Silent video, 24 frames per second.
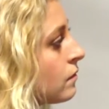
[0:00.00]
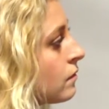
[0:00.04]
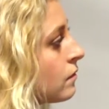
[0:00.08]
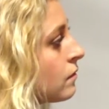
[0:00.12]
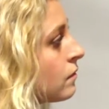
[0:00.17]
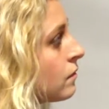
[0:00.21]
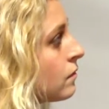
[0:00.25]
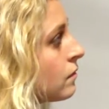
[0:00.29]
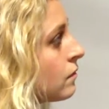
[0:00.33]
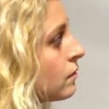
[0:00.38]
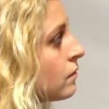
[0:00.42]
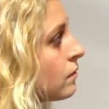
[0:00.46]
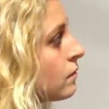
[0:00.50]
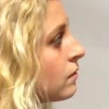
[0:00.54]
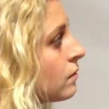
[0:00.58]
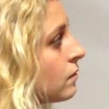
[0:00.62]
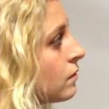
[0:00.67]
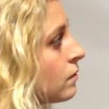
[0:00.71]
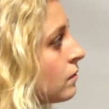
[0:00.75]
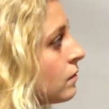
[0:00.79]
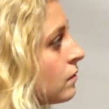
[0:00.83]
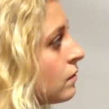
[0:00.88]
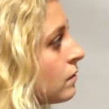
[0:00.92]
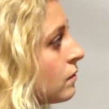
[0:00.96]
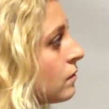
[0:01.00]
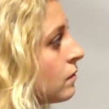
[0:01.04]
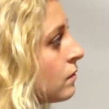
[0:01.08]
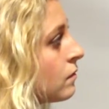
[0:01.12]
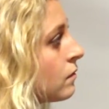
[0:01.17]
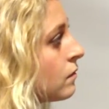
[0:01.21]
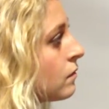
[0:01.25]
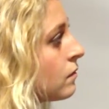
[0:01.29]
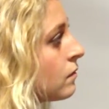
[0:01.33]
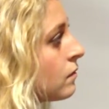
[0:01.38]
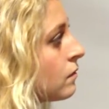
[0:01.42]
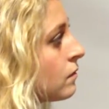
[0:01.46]

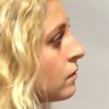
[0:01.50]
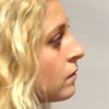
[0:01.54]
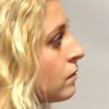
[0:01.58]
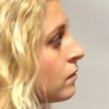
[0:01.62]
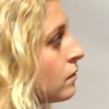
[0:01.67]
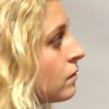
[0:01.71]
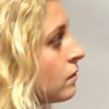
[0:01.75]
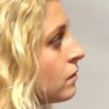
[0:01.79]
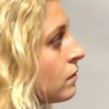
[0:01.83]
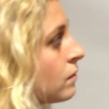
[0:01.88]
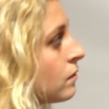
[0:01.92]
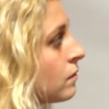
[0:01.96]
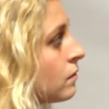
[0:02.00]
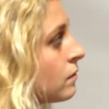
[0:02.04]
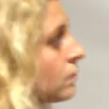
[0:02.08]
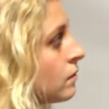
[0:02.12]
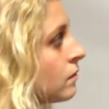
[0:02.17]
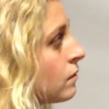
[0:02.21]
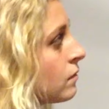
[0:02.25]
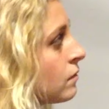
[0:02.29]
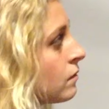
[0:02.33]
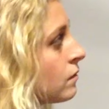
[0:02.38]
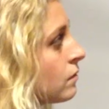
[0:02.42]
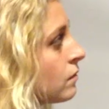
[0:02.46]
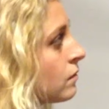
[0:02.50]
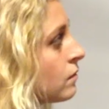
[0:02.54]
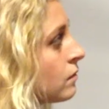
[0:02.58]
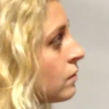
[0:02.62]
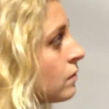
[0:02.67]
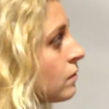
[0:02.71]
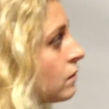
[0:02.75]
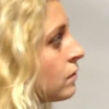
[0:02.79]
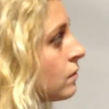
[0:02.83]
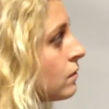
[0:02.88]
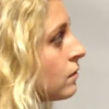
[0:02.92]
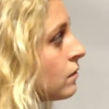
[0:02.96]
The person shown says nothing.